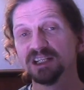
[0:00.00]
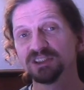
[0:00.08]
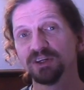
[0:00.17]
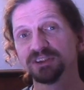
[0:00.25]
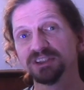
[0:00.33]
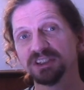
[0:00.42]

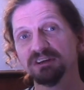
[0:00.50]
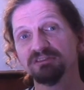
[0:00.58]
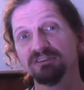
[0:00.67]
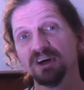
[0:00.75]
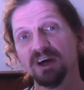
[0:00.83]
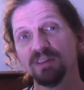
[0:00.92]
So it's as
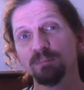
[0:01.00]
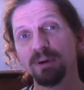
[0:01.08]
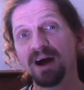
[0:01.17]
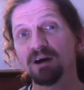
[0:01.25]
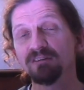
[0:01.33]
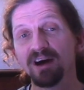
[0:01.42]
if the
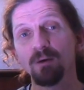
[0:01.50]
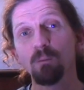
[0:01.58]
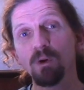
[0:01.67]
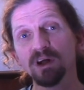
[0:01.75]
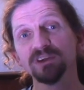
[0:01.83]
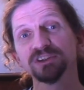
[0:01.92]
power of our
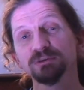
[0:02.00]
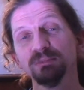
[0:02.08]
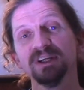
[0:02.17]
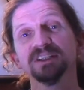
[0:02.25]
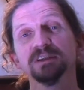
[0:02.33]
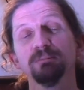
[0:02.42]
wants
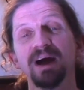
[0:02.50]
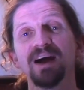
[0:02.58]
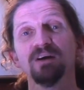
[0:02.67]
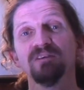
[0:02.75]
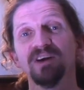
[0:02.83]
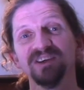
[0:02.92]
meets the
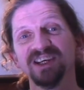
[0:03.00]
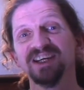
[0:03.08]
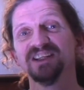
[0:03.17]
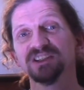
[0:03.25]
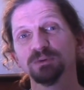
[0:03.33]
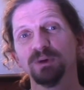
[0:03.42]
power of our
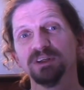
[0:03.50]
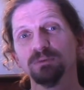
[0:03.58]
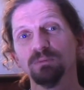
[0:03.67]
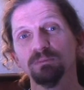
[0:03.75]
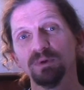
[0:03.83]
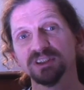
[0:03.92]
needs when
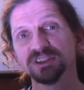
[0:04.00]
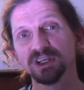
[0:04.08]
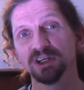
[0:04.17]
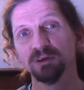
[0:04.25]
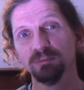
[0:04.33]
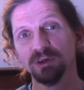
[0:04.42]

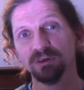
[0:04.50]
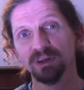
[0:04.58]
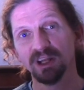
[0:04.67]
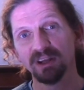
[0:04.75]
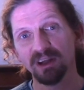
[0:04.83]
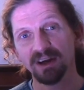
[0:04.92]
sun and moon
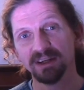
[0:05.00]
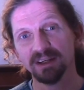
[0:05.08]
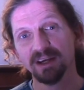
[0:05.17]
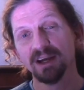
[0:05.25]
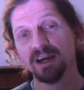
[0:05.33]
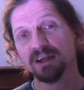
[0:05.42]
align.
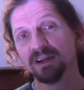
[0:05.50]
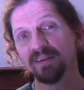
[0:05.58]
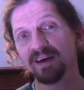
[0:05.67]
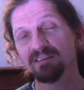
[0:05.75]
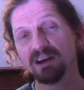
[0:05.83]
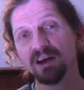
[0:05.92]
Now
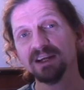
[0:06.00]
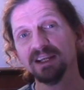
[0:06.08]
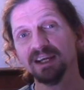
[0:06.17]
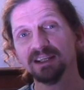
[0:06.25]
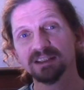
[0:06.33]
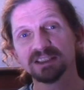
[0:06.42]
they're
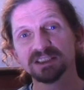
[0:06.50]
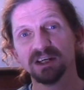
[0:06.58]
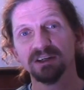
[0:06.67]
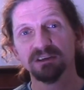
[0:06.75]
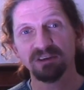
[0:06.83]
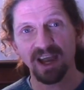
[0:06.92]
aligning in the
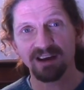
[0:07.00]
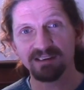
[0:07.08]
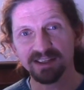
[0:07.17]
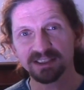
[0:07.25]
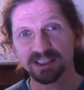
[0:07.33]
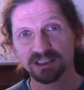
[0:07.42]
sign of
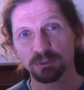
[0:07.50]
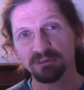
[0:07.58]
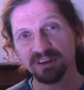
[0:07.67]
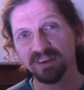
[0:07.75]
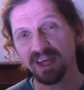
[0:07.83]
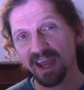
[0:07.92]
Aries because we're
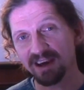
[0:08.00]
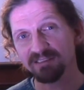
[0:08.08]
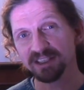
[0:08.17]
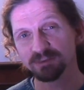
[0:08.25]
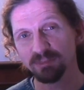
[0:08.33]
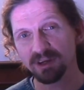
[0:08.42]
in the
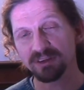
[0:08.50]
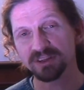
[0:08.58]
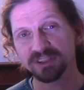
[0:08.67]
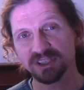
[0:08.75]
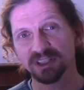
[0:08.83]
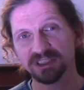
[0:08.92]
Aries month. The
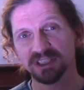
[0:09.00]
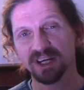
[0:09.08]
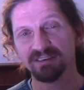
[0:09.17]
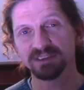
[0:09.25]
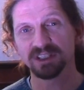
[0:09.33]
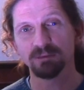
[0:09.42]
sun is in
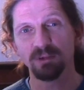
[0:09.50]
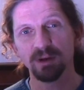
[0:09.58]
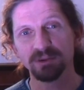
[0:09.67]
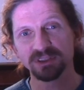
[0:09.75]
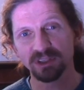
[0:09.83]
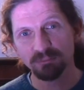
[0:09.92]
Aries at the
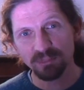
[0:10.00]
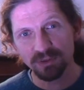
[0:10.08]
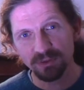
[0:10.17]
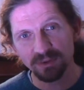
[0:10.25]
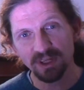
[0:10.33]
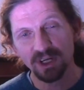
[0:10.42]
moment, so the
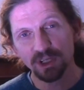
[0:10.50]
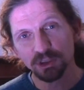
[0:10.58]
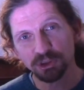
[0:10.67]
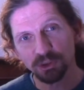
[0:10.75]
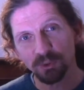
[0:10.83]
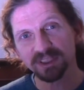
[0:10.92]
moon
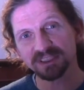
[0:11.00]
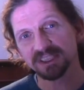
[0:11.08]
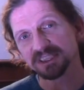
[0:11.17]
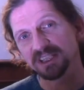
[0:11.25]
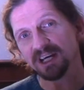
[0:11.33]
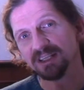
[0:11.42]
joins the
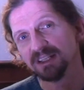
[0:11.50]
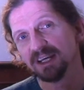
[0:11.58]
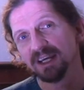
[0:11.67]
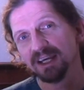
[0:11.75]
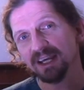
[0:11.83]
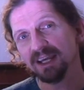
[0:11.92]
sun
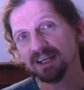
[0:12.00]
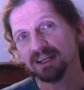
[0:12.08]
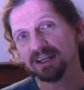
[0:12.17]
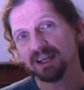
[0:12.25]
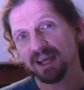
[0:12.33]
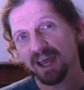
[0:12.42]

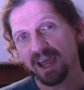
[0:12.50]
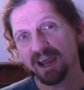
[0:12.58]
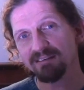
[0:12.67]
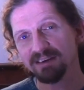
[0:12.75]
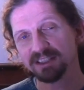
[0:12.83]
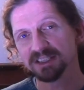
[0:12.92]
in
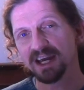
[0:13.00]
Aries.